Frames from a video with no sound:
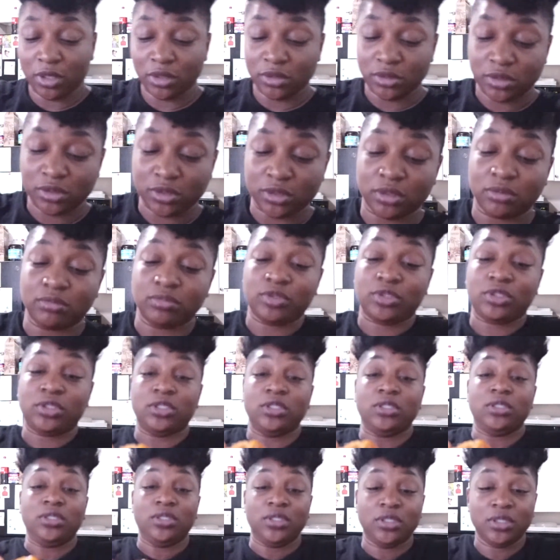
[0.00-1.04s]
on some
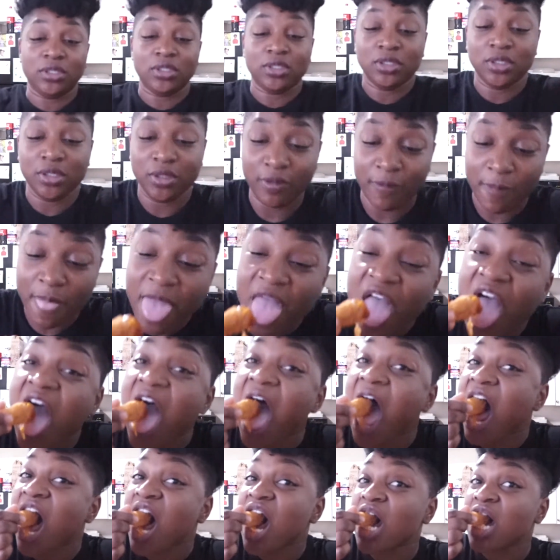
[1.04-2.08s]
chicken.
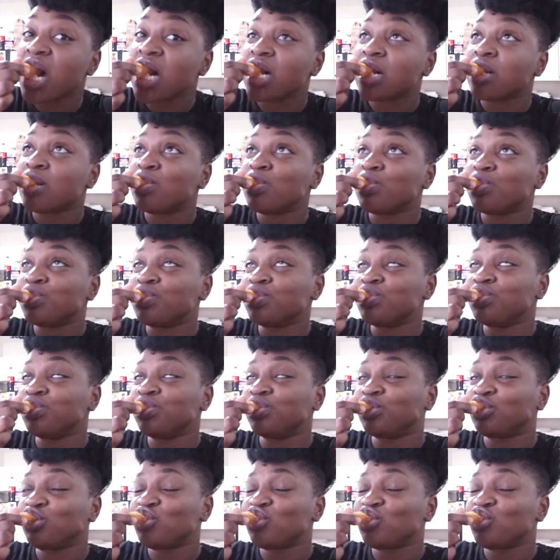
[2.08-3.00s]
Oh. Mm.